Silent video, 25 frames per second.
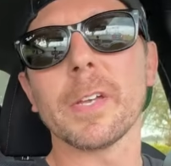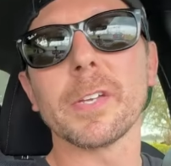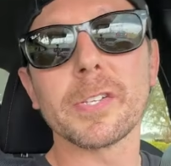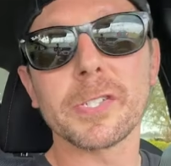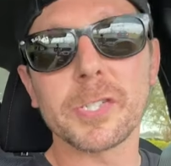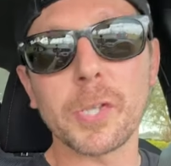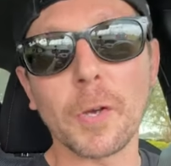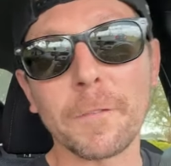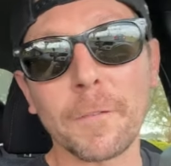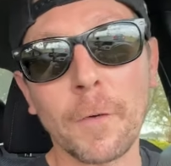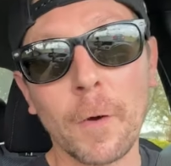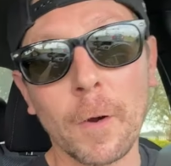
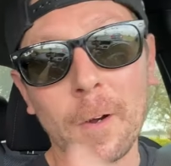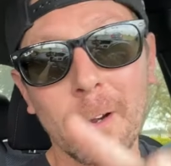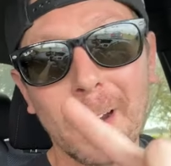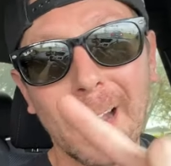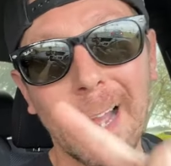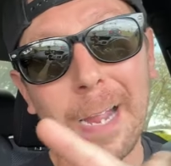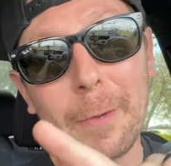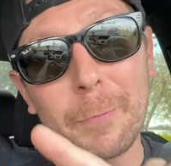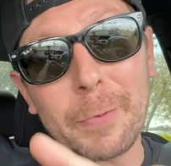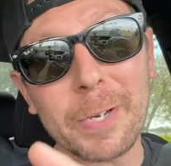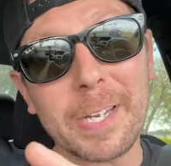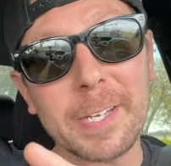So far,
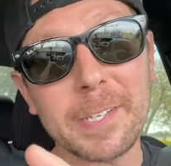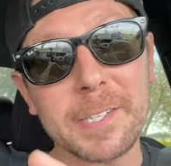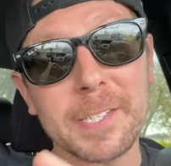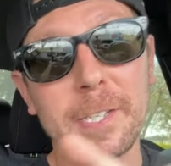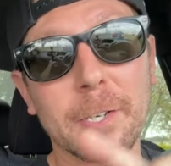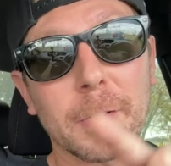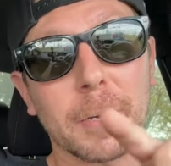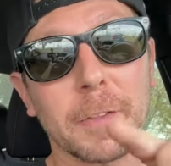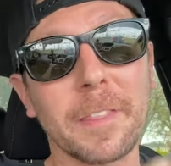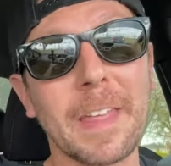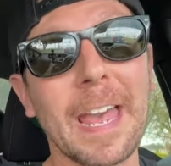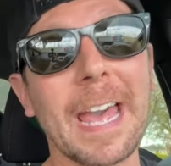I would
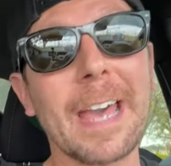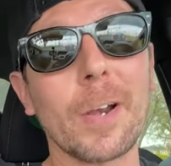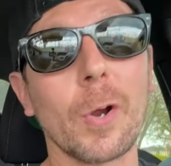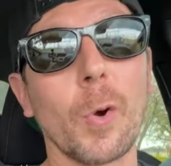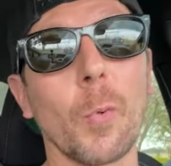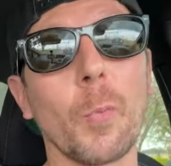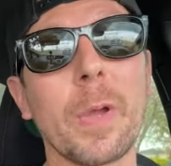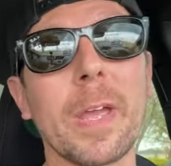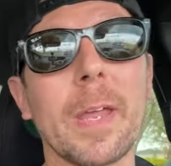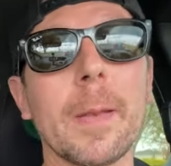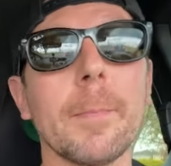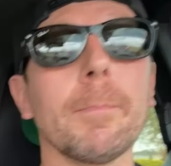consider that
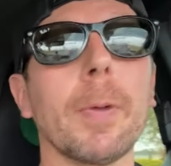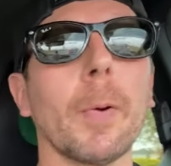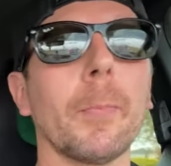a win,